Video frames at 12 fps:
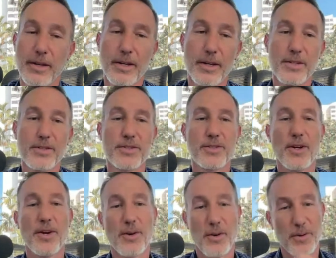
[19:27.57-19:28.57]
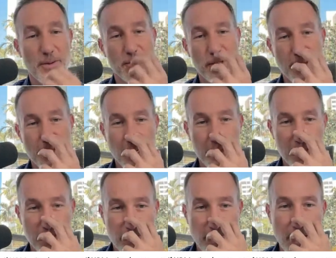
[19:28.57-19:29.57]
So, Jane Chess
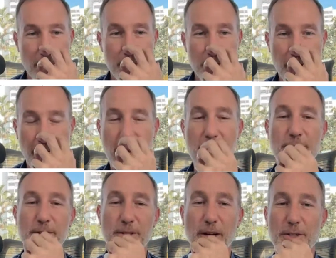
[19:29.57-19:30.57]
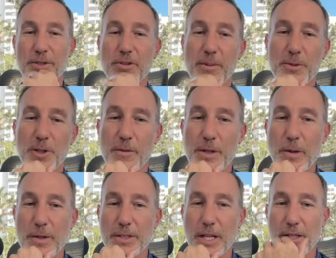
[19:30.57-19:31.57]
says, Rob, would you ever touch crypto if
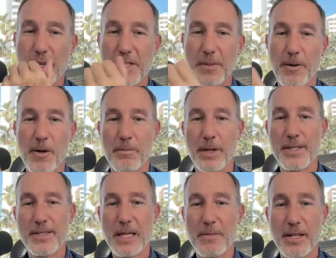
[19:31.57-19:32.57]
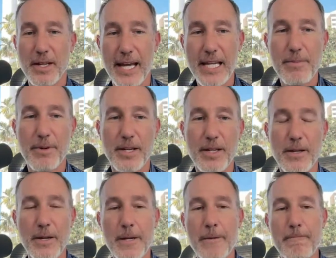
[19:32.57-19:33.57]
U S A Justice Department made a statement that anybody
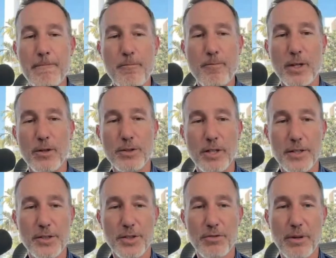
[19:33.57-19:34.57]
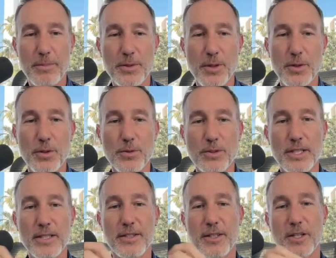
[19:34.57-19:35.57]
who touches crypto who
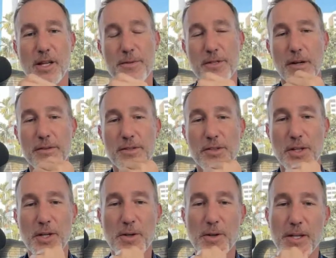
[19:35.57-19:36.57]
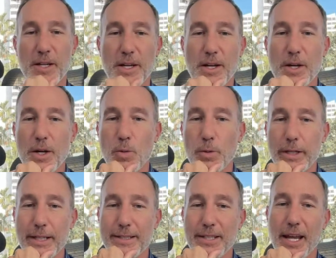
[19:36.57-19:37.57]
didn't declare themselves a security will
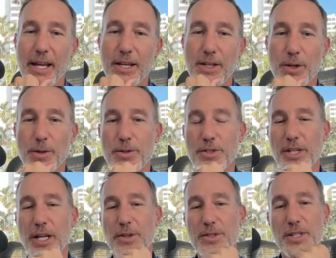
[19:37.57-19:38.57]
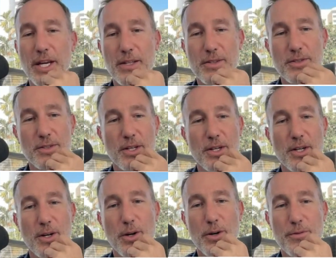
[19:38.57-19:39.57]
get a ten-year jail sentence
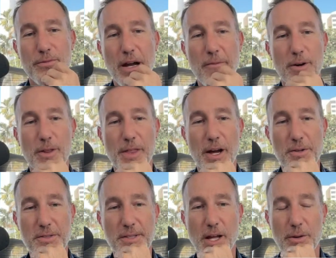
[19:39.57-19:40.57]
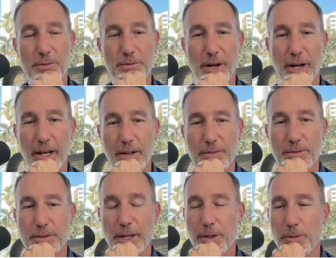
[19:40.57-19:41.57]
or five hundred thousand dollar fine?
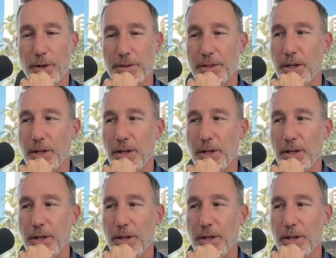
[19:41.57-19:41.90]
Take risk.